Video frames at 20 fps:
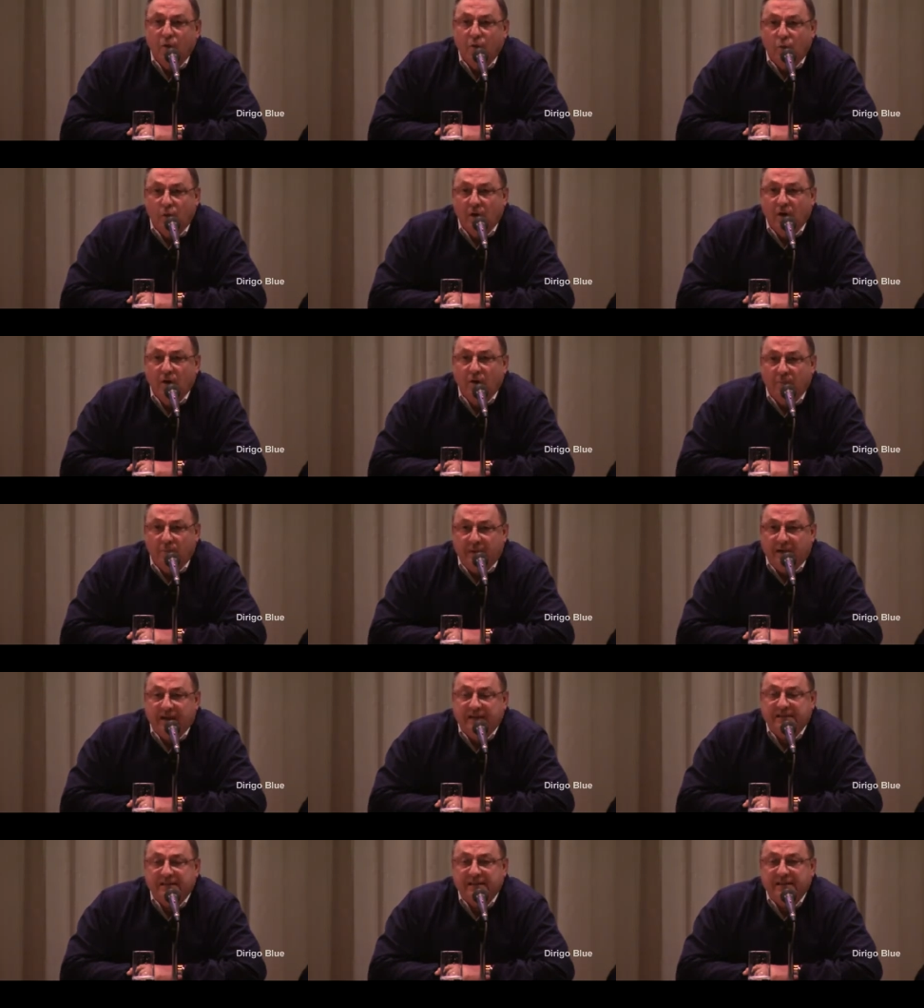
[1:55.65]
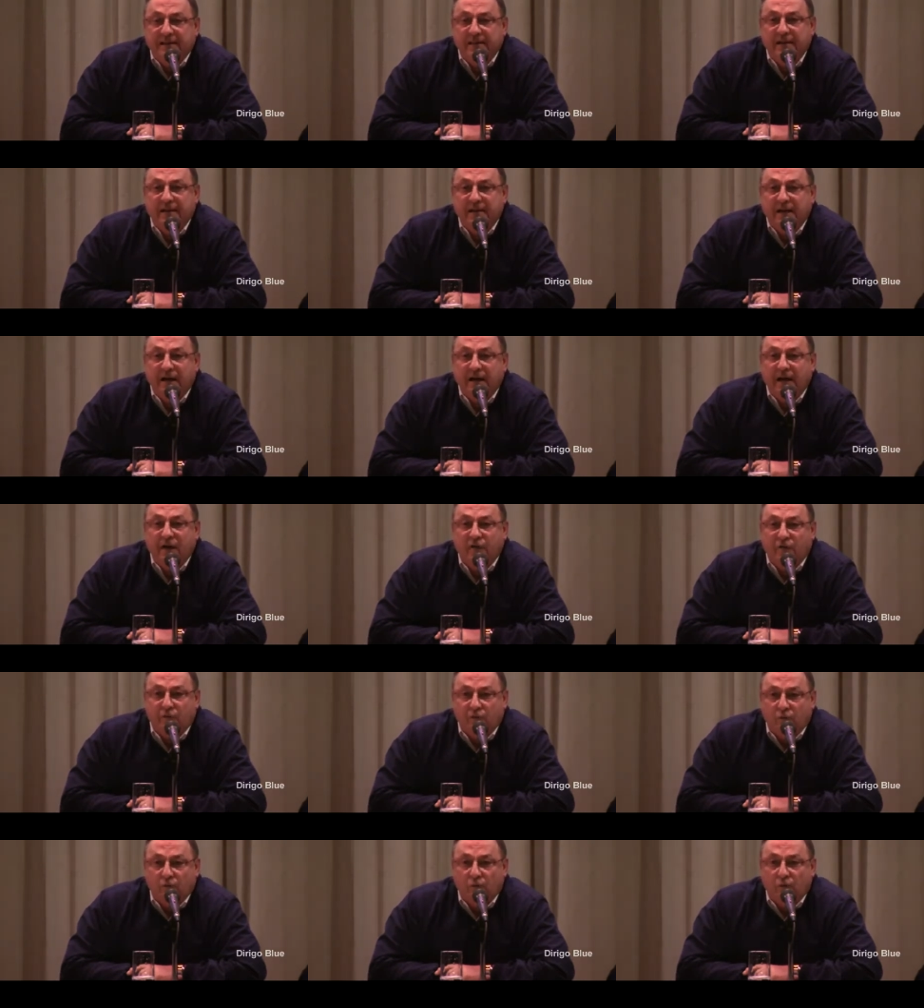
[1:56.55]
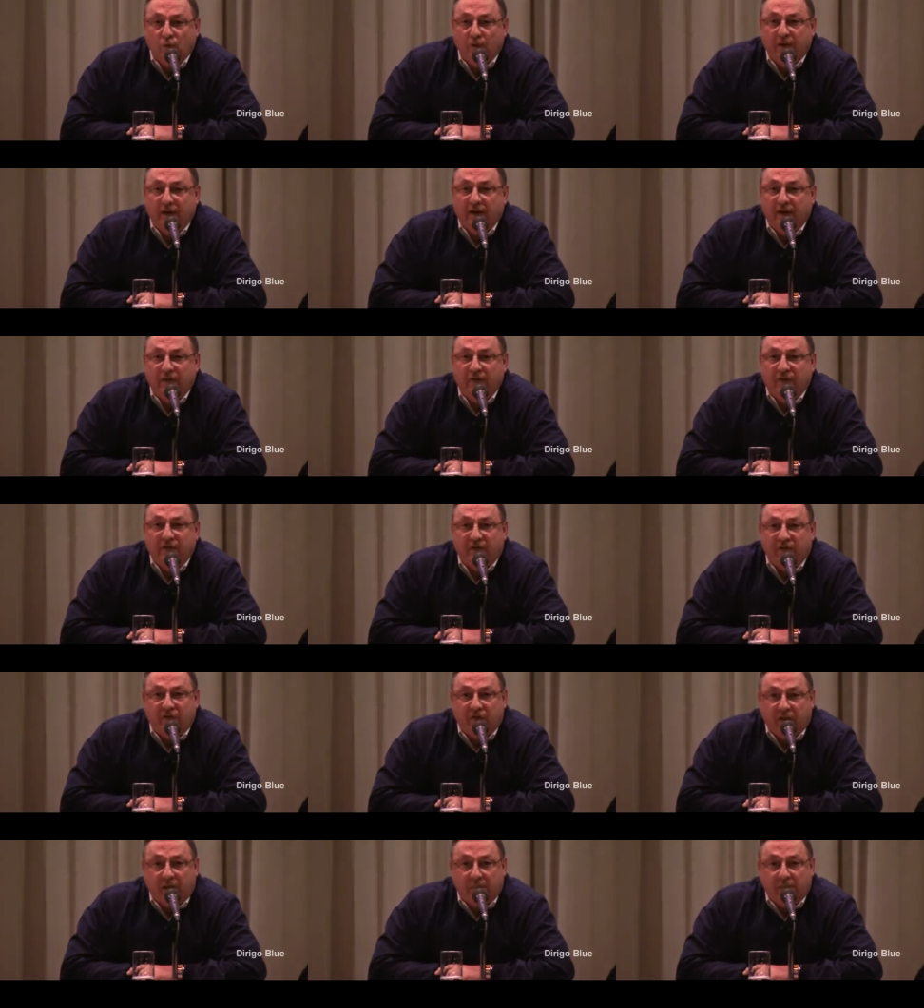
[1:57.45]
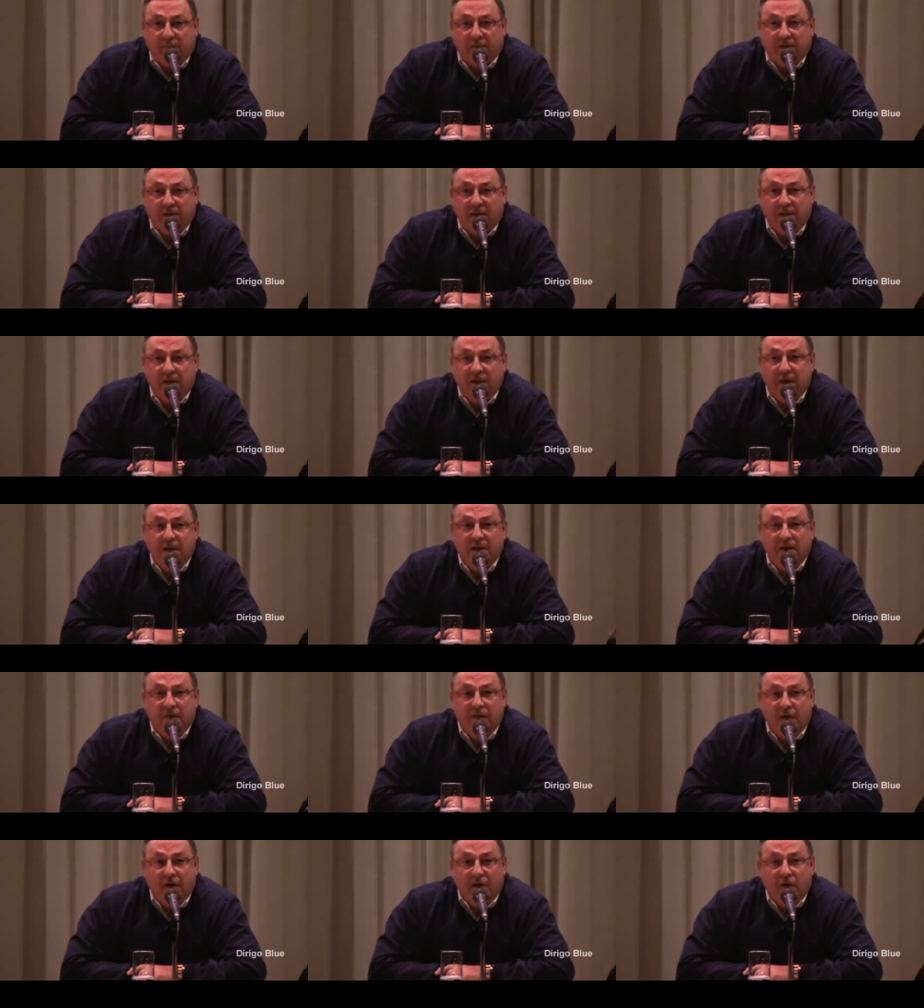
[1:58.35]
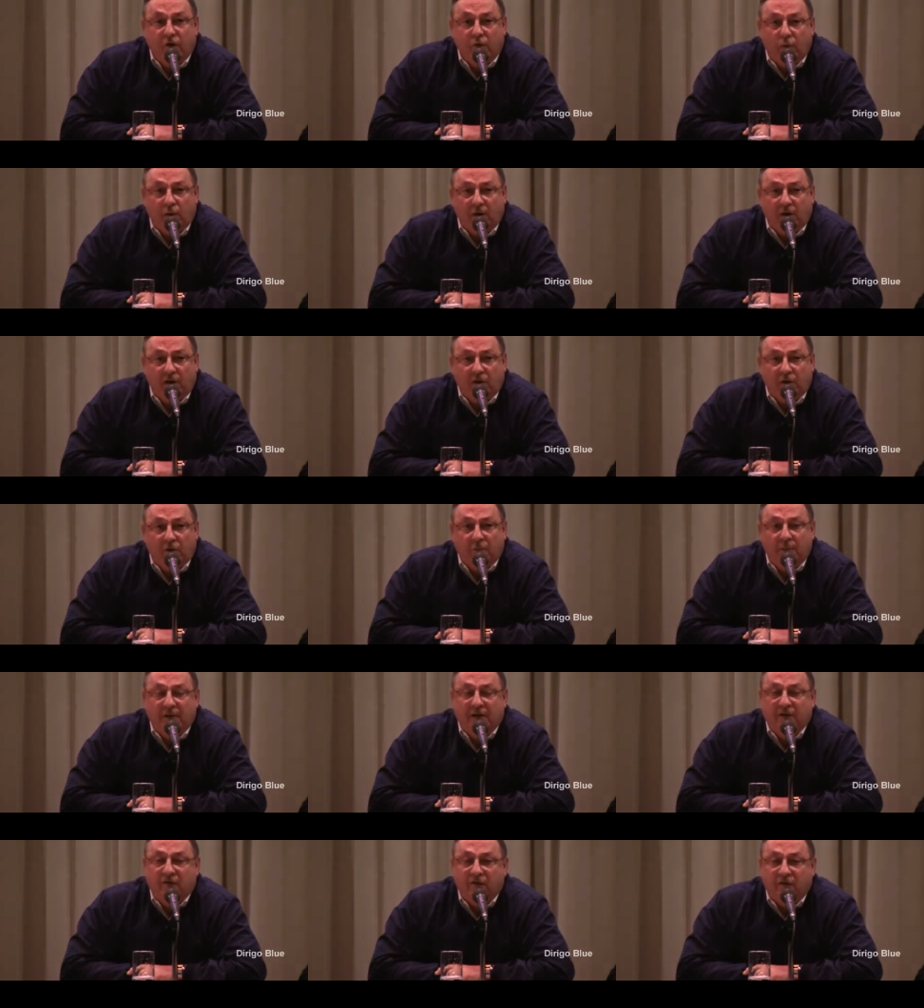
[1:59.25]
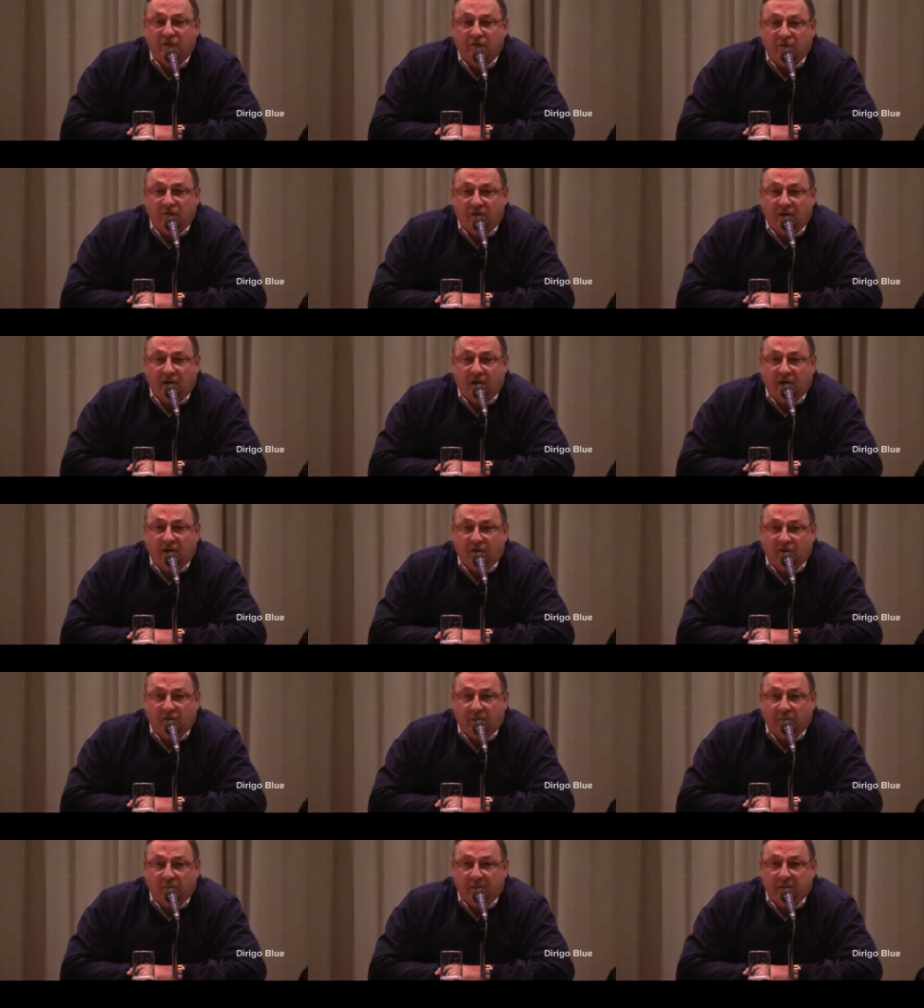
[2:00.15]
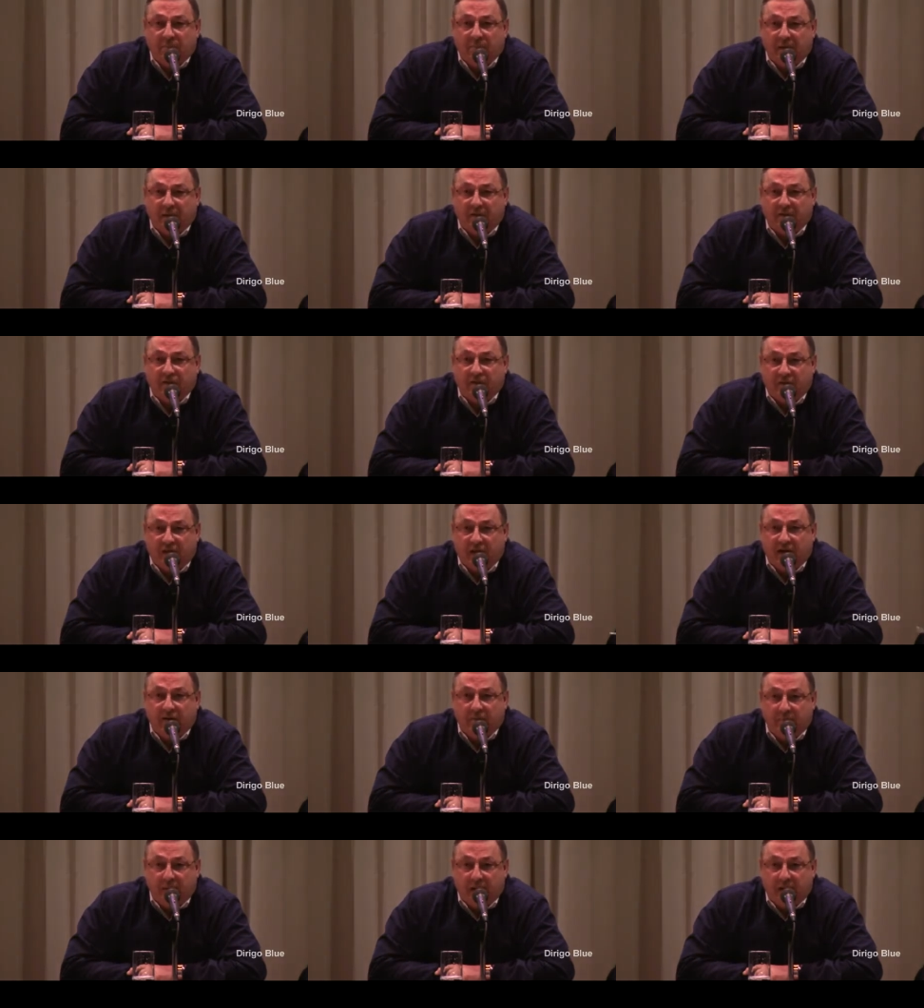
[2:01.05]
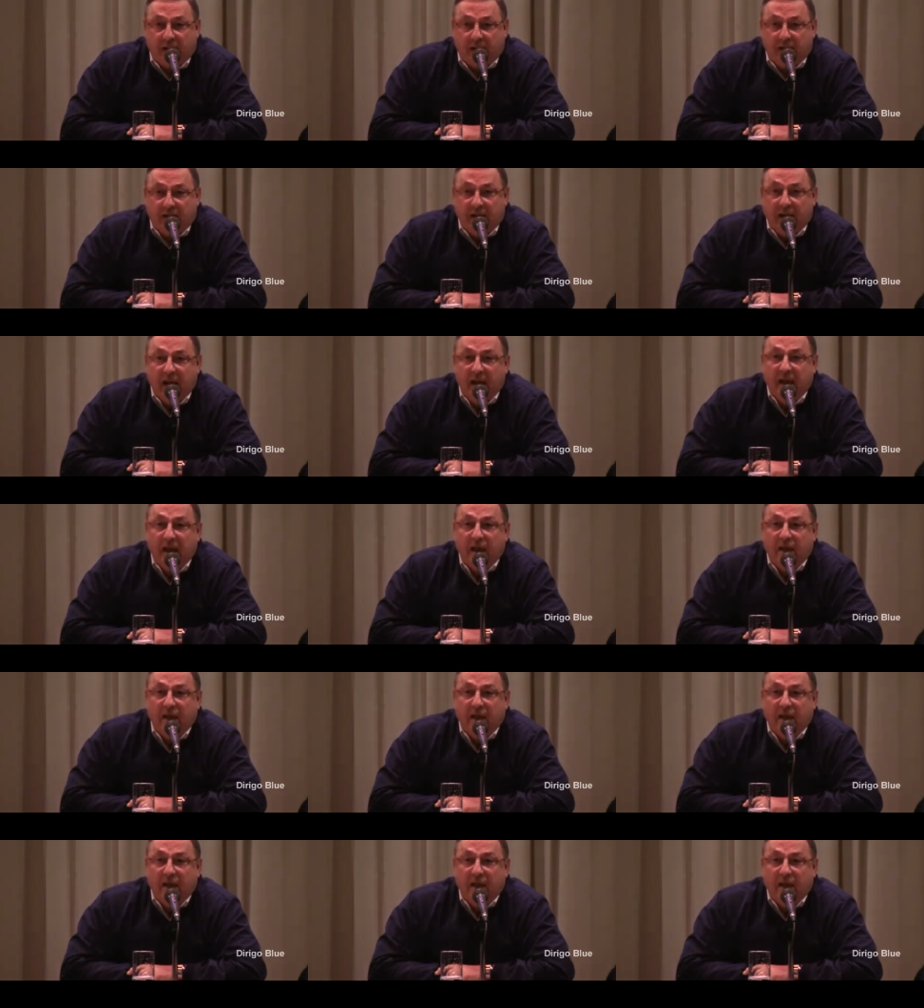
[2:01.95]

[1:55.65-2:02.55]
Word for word: will be a school that is accepted, their curriculum is accepted by the state of Maine